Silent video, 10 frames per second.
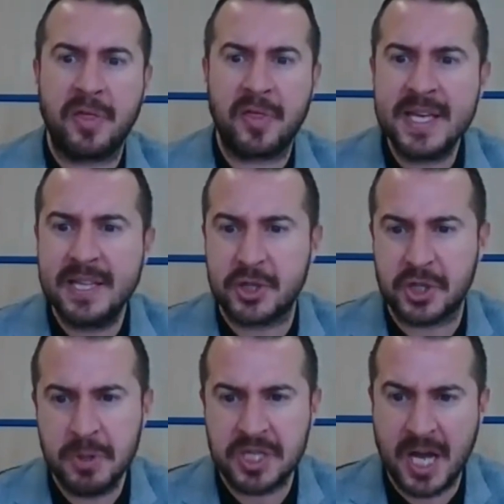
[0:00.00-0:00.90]
I think in the
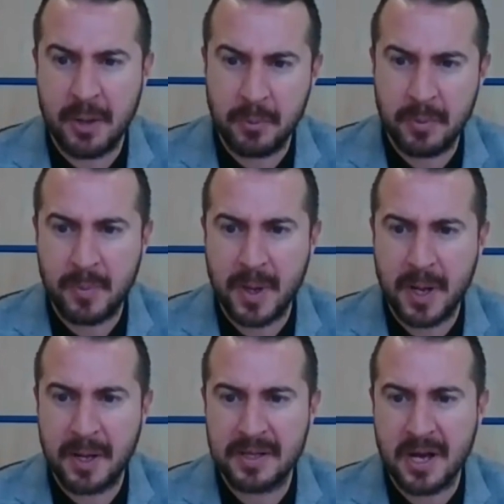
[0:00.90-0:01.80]
summer term,
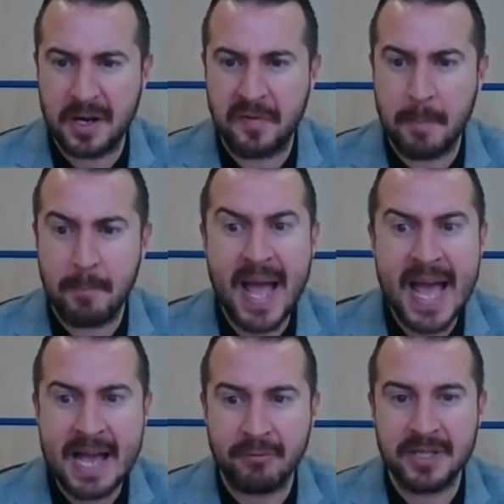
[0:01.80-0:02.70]
kind of
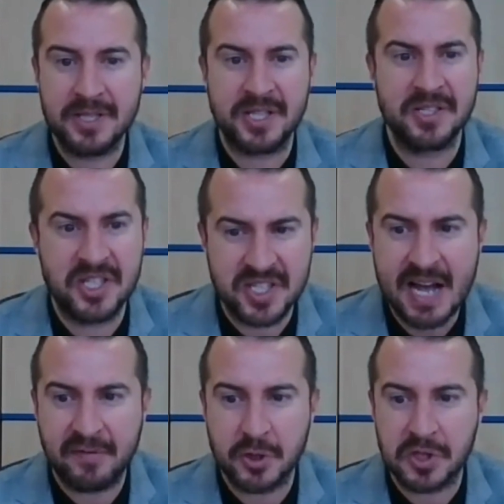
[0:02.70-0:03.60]
parents and
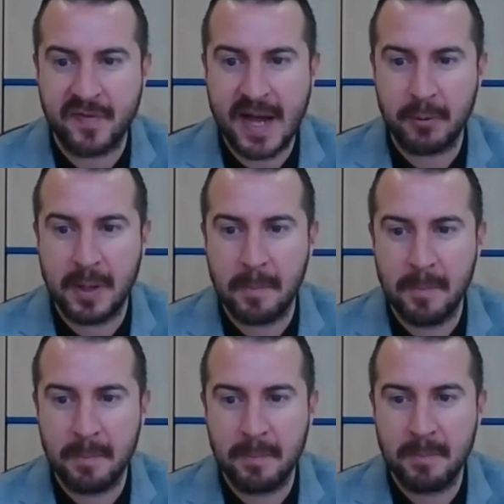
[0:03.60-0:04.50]
staff just felt that
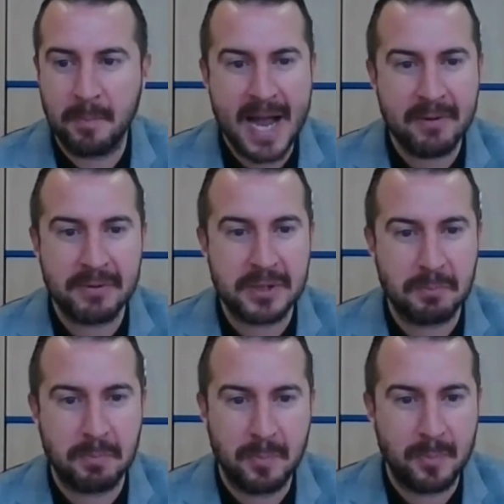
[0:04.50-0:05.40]
parents
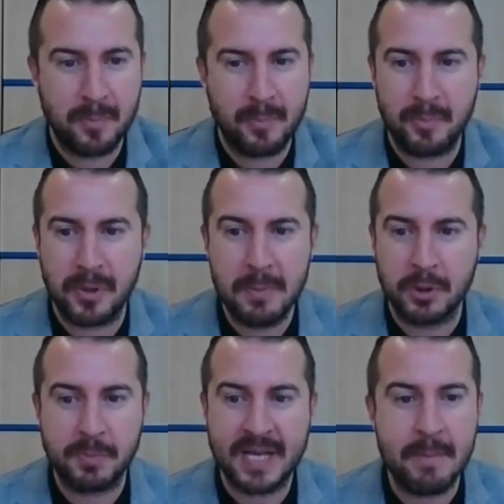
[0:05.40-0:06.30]
pretty
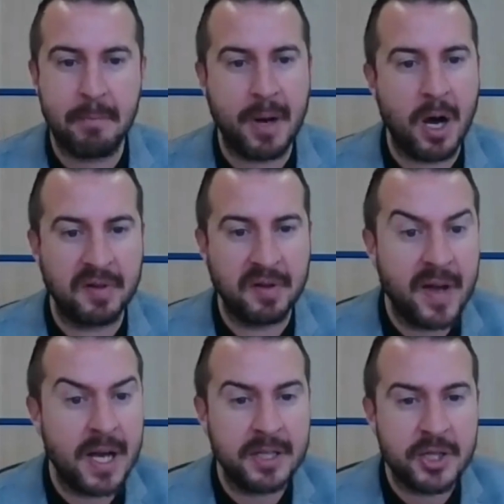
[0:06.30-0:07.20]
much became part of the
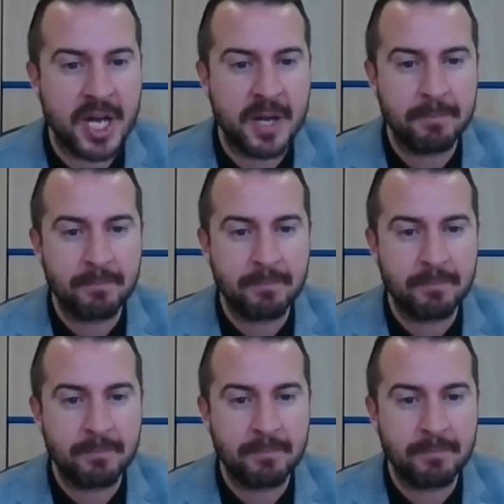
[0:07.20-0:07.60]
furniture.